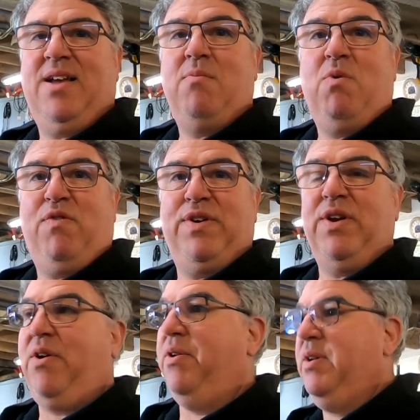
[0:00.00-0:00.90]
I'm waffling
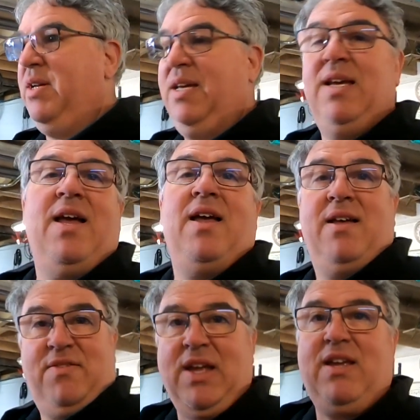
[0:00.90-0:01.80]
on.
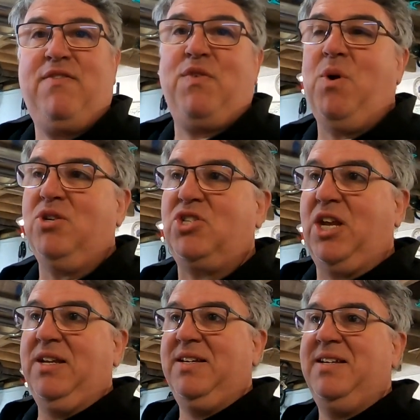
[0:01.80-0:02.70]
Thank you for
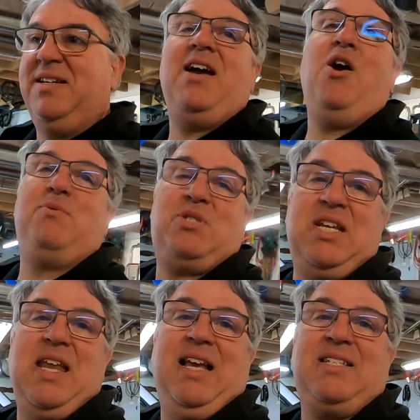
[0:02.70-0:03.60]
watching. Hope to see
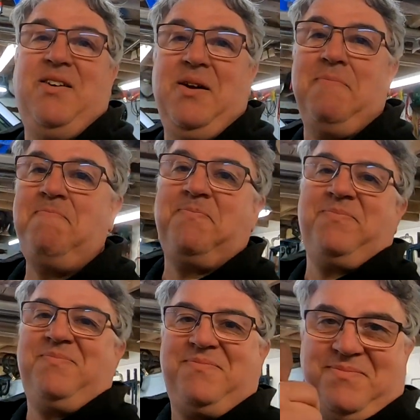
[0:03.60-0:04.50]
you next time.
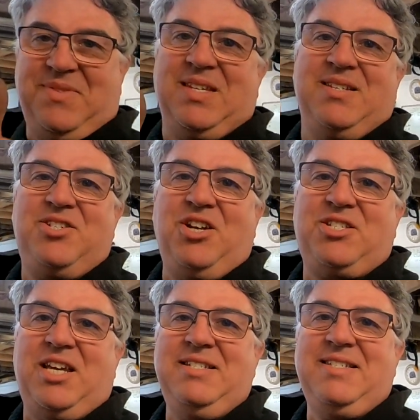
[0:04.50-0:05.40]

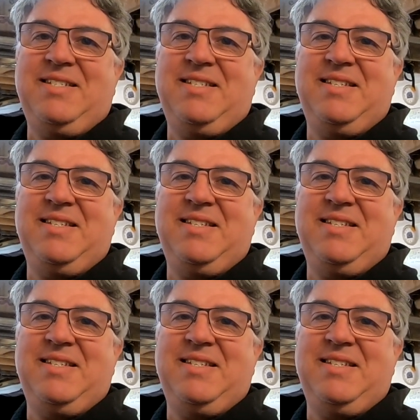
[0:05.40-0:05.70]
Cheers then.